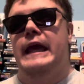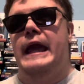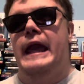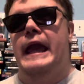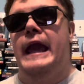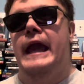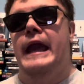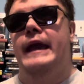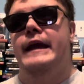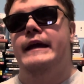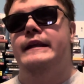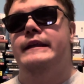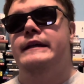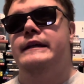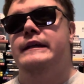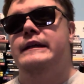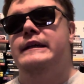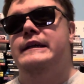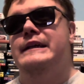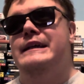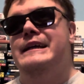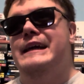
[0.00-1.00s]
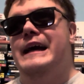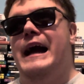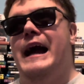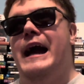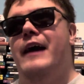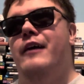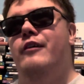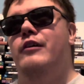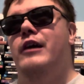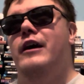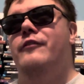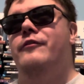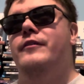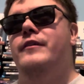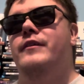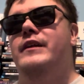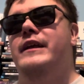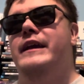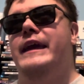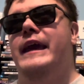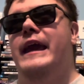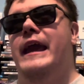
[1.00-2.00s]
And I don't know, I feel
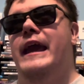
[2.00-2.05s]
like,